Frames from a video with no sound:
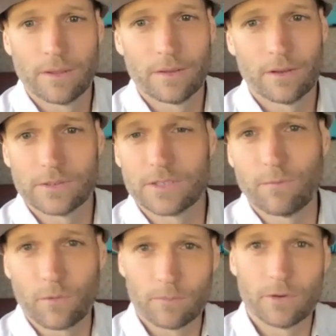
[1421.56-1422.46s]
you know, as the
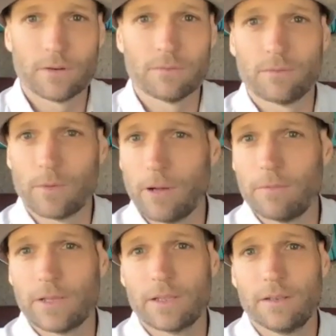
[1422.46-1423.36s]
former
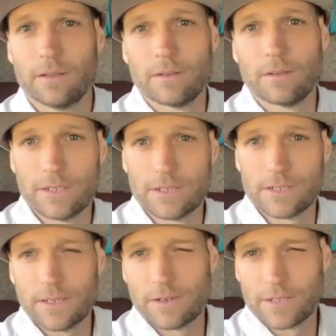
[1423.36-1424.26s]
Republican
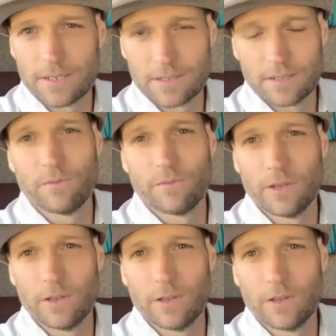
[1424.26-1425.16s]
legislator says in the
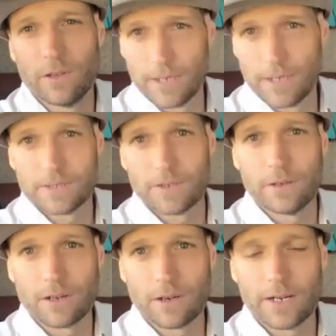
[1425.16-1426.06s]
film from
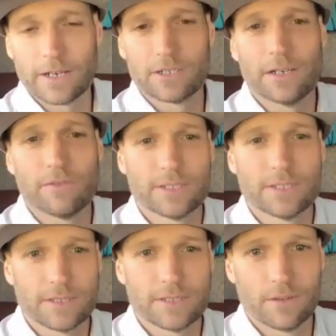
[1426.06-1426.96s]
Minnesota, Craig Shaver,
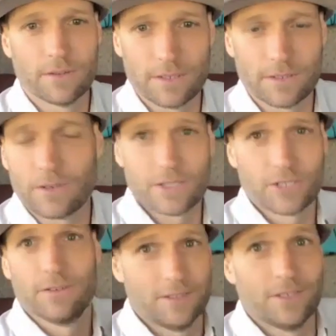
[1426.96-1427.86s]
says, you know, these are,
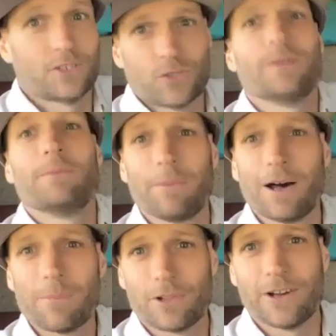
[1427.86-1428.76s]
ex- it's an extremely
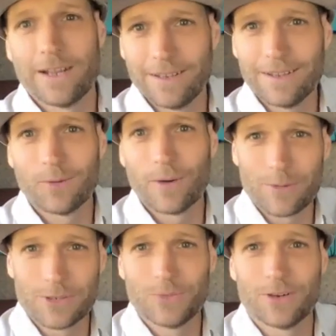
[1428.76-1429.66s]
popular idea. Why
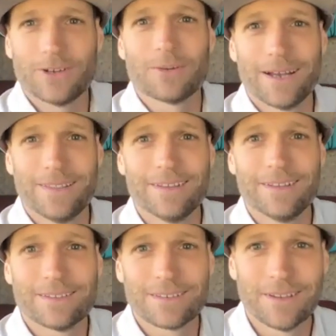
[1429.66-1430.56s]
would you undermine this?